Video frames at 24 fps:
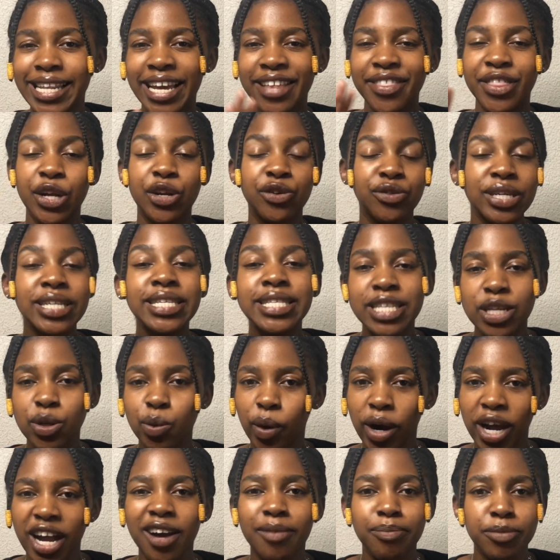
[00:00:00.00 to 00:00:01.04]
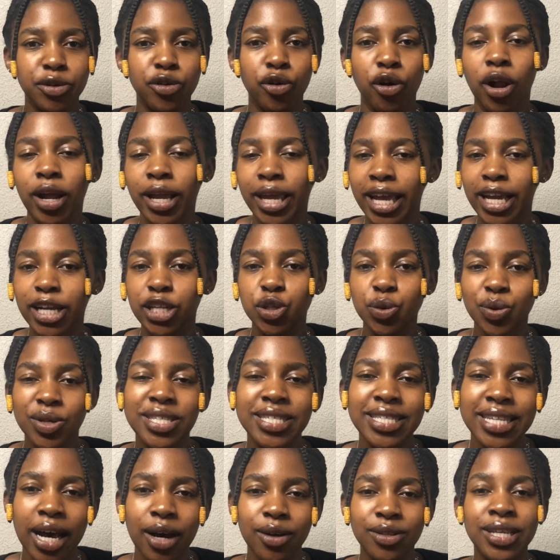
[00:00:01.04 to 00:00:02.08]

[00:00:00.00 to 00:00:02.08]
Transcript: and the reason why I've been rocking twist